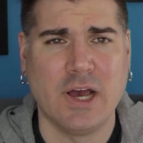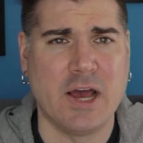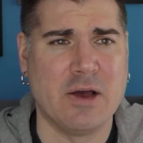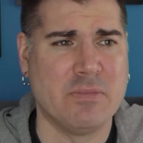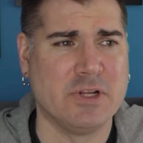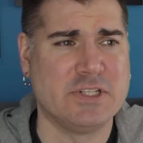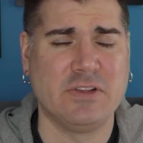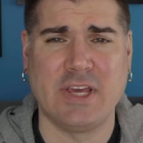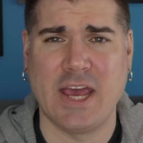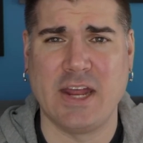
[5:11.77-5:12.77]

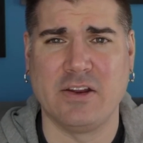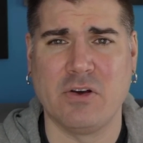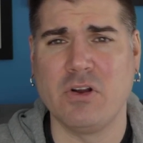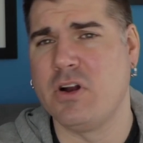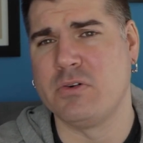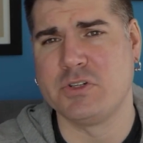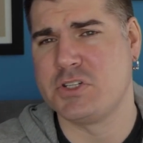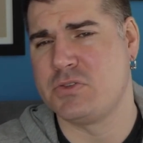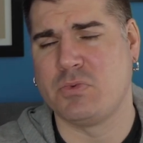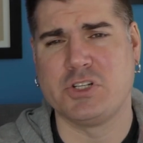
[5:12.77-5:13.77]
until the end, you go, oh,
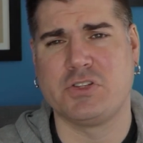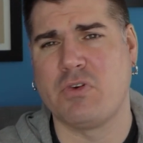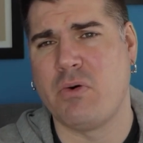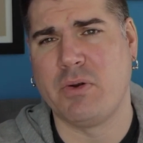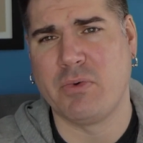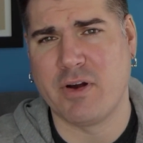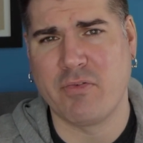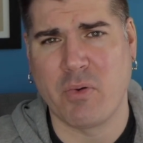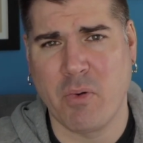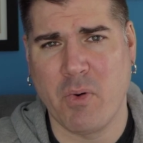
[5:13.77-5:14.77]
we'll just throw one
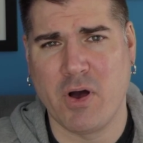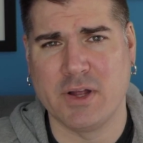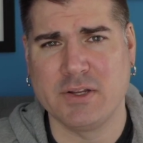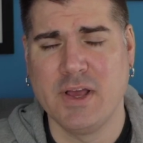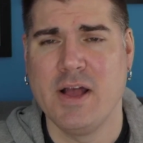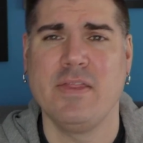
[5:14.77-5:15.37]
wherever we want,